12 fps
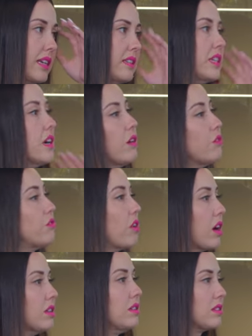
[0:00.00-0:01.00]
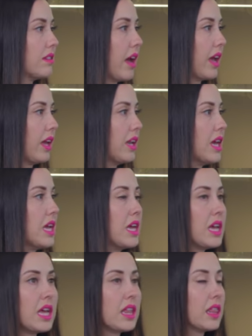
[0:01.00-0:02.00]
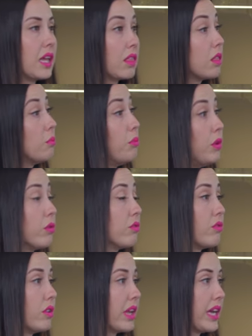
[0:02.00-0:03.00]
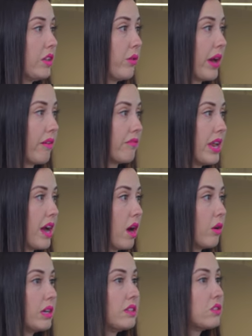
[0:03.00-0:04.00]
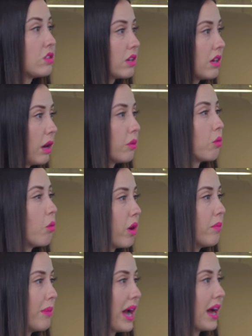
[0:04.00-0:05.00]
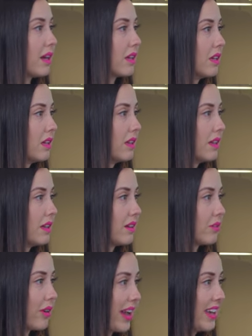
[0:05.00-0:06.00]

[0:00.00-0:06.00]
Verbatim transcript: idea of fawn design and like the beautiful line you have now? It started out with one bag, mm-hmm.